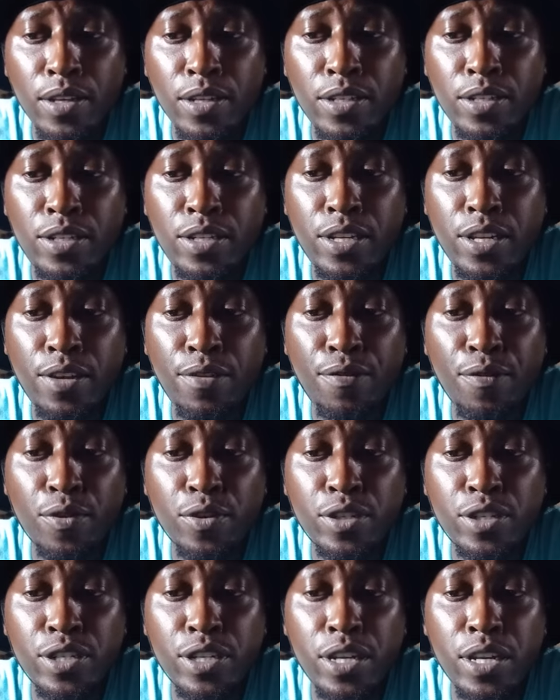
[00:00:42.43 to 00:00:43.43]
Z for
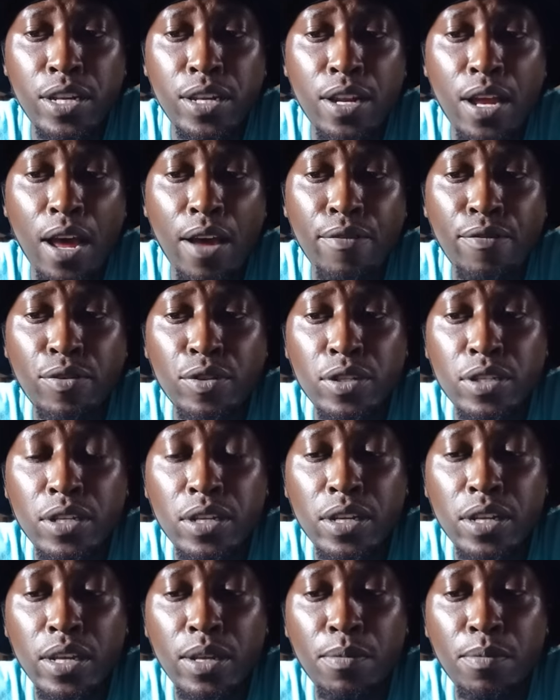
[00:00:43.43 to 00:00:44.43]
Zen, I for
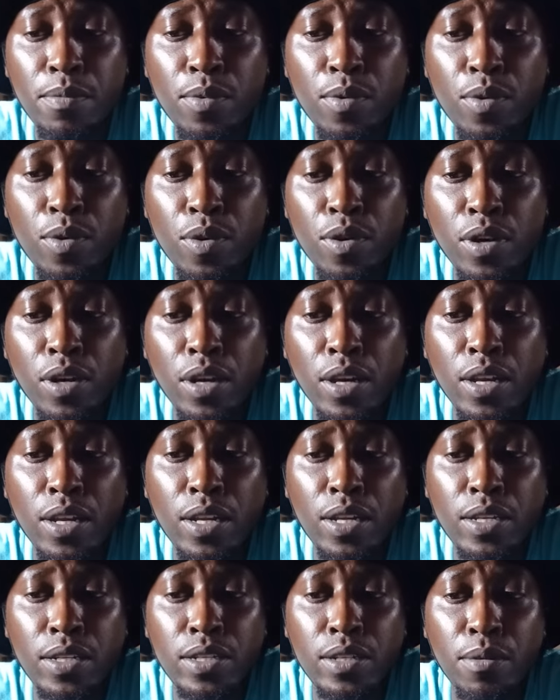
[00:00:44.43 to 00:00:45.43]
sleep,
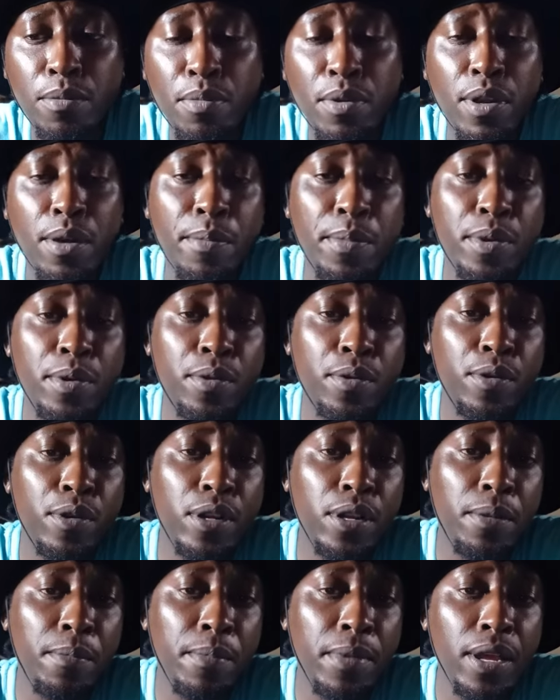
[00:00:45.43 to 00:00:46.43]
can
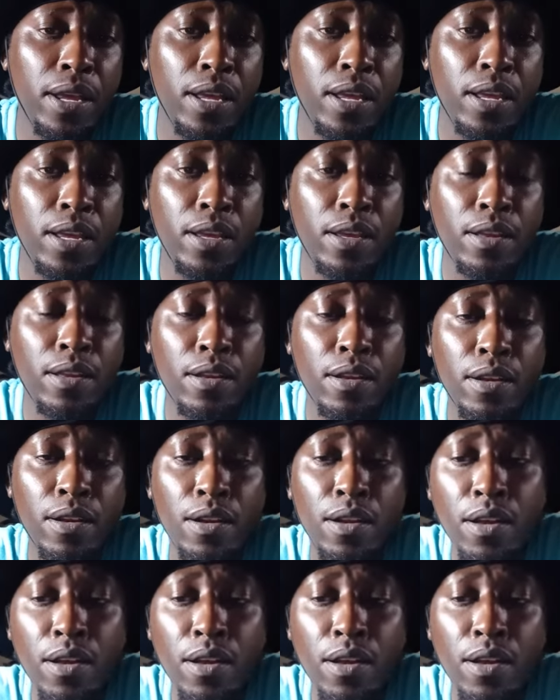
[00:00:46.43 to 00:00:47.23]
subliminally mean